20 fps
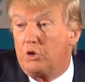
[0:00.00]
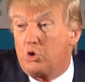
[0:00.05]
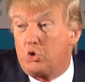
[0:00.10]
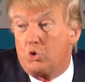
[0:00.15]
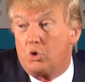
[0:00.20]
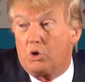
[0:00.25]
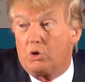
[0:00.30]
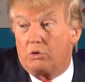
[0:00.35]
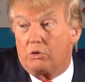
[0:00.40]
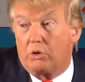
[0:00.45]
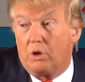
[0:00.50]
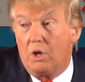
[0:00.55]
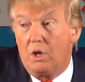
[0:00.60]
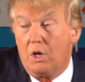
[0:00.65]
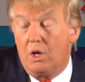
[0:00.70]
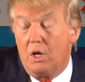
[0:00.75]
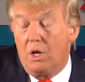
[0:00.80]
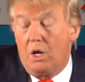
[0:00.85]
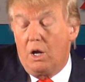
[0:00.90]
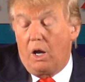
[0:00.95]
the truth.
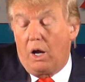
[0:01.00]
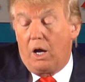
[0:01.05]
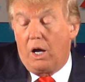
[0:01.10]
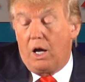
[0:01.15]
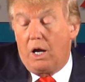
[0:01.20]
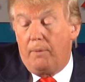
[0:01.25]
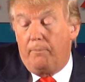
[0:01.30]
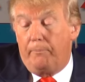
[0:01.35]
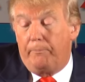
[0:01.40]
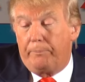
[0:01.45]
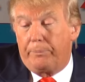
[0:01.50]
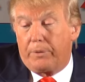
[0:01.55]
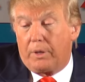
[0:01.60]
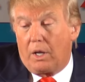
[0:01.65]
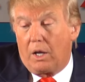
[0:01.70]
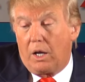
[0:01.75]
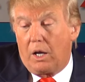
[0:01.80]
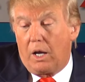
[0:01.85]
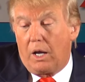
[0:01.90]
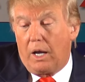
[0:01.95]
Um,
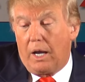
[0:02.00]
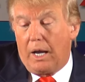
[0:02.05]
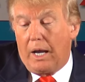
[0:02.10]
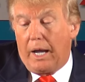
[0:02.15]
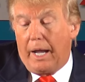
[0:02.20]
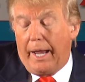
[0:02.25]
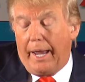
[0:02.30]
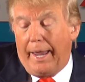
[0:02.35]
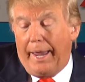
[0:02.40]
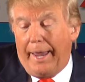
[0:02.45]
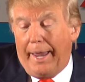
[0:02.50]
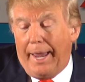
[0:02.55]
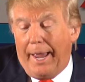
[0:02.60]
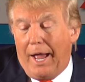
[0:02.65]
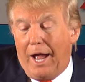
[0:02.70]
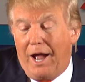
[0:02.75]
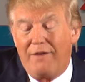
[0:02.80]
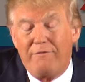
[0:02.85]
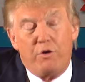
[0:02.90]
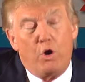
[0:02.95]

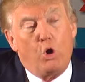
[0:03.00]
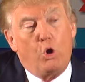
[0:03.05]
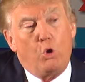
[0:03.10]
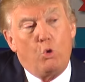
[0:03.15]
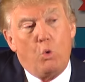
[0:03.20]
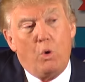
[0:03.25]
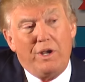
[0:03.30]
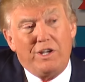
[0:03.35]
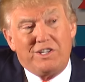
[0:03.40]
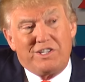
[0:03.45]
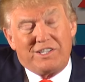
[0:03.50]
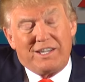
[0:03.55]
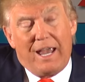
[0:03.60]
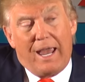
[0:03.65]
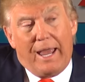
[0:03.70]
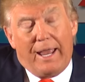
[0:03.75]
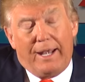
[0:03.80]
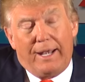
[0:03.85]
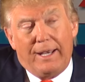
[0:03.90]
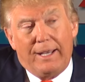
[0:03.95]
I've always
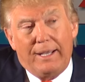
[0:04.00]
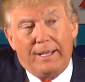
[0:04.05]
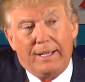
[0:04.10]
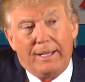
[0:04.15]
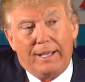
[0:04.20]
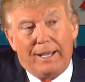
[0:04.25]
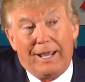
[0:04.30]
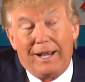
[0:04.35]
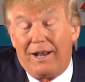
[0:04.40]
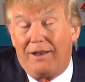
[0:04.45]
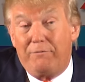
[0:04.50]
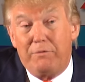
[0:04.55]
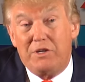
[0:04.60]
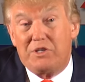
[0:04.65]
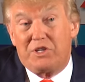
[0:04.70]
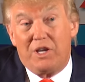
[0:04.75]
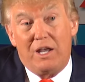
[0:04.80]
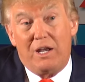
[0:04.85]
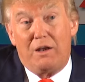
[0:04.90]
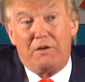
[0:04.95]
said, and I've been
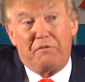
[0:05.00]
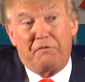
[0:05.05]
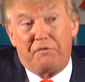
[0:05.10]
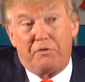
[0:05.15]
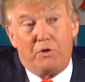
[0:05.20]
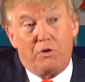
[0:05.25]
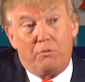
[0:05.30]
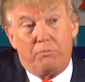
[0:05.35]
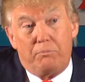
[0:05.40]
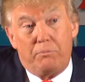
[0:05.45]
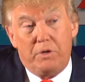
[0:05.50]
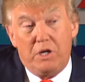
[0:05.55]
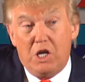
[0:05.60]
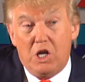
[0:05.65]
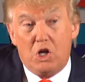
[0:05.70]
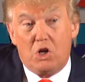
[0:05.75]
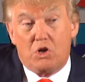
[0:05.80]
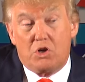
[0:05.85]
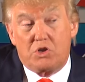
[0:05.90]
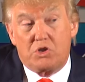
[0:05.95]
saying it for
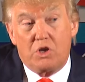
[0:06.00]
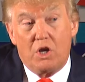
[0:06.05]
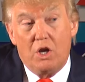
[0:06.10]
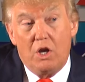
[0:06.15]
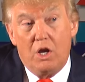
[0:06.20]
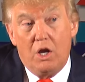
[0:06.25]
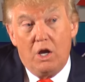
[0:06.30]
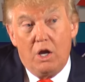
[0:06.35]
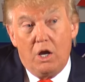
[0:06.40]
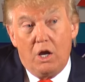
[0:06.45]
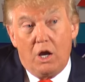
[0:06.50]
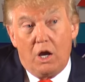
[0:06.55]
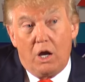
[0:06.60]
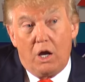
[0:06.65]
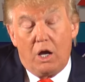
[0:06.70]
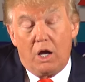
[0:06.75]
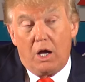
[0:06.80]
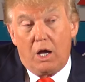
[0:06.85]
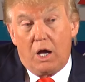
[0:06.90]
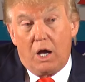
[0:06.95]
years,
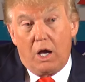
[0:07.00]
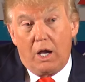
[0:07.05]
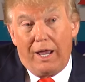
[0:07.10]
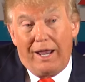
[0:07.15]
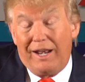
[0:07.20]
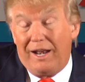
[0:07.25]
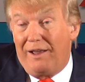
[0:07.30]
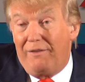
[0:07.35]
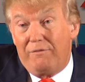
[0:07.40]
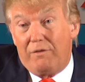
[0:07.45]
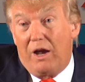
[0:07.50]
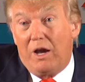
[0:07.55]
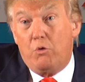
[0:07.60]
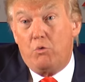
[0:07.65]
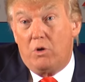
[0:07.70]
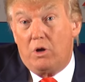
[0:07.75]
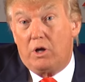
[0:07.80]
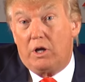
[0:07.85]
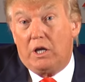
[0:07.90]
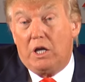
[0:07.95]
uh, and I, I
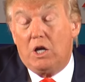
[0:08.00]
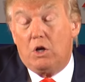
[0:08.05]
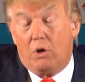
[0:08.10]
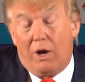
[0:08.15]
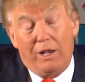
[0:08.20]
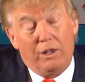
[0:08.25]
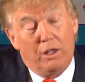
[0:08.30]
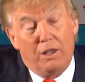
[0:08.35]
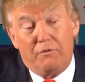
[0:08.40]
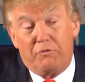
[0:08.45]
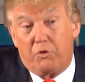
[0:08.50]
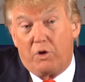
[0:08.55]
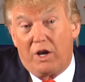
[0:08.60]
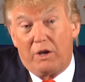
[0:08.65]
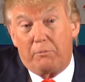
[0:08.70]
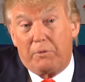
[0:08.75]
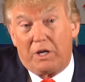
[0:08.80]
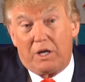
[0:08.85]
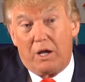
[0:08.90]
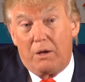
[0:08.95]
really, you know, I love
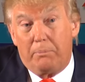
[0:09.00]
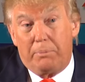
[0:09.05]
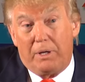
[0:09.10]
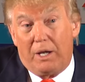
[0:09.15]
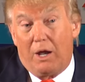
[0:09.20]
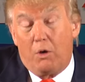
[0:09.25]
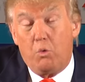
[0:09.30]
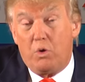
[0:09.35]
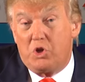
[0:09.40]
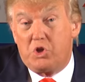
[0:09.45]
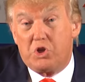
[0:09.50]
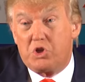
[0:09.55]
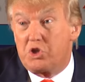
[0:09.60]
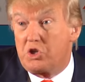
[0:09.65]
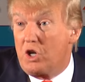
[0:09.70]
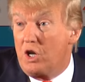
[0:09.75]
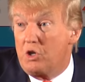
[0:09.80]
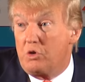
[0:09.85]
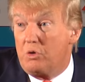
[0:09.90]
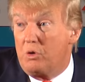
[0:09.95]
running my company. I wish this
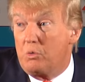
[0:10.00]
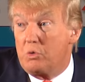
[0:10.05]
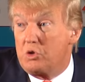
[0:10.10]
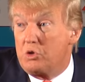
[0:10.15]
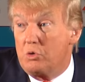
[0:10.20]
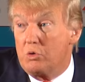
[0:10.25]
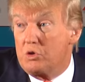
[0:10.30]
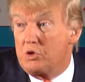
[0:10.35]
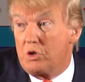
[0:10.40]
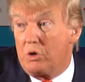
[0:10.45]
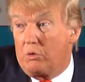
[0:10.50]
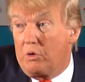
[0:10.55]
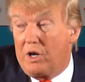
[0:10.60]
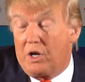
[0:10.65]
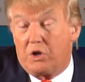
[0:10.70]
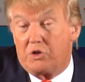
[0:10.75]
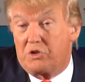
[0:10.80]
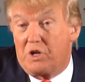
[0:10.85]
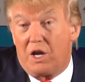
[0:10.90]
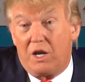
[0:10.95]
country was doing so great
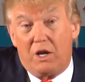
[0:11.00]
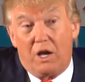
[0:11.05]
because